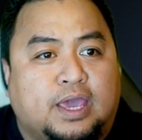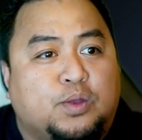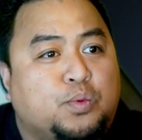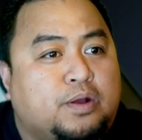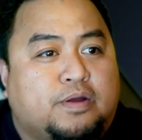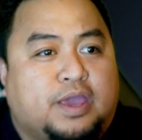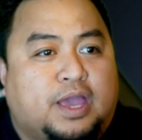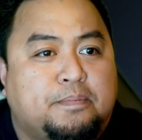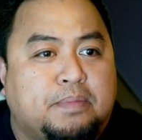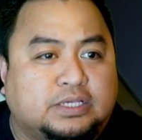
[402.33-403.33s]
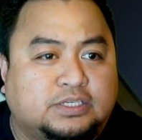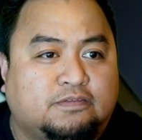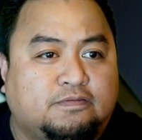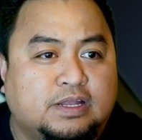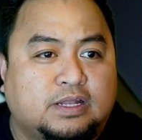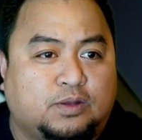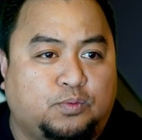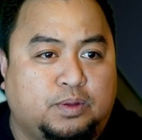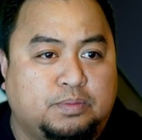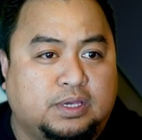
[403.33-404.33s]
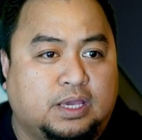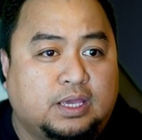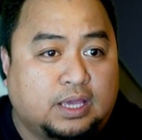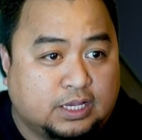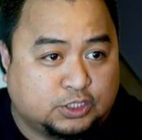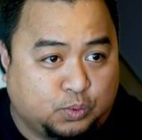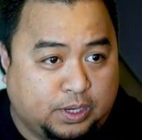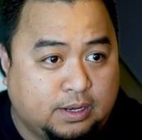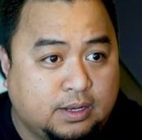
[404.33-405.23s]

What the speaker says: and where I am, my servant will be as well.